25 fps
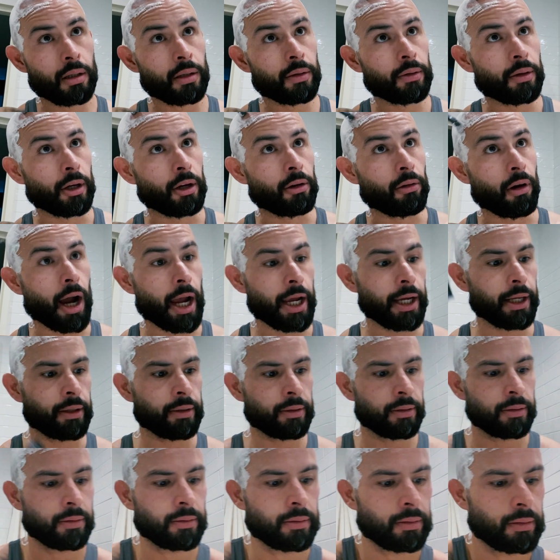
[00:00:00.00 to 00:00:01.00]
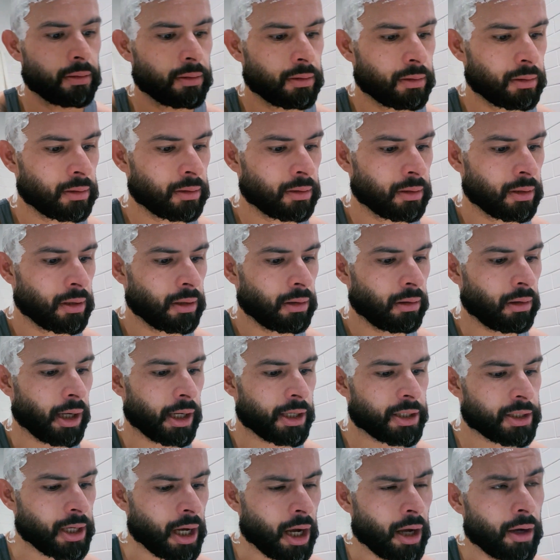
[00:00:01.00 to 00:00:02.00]
the grain, like
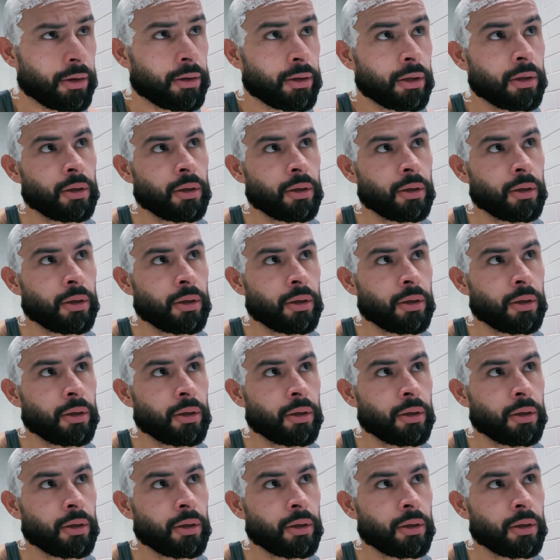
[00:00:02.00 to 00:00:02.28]
so,